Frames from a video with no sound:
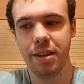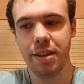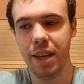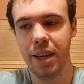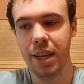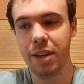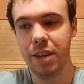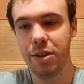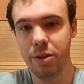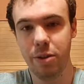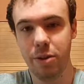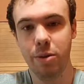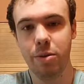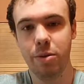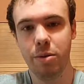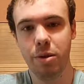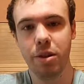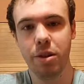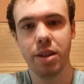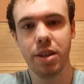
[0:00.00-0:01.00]
and do
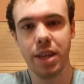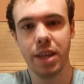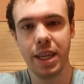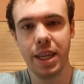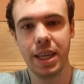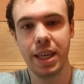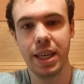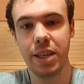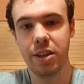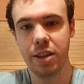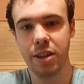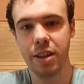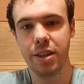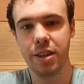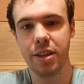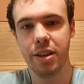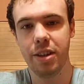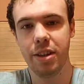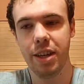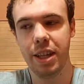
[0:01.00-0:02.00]
look like each
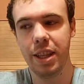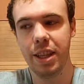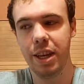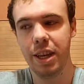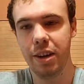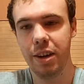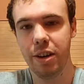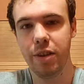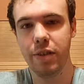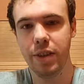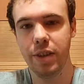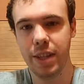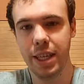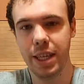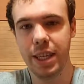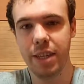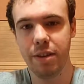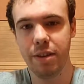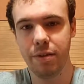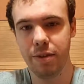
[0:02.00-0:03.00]
other, and they are
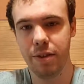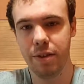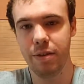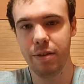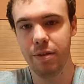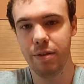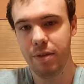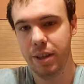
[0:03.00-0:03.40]
related for,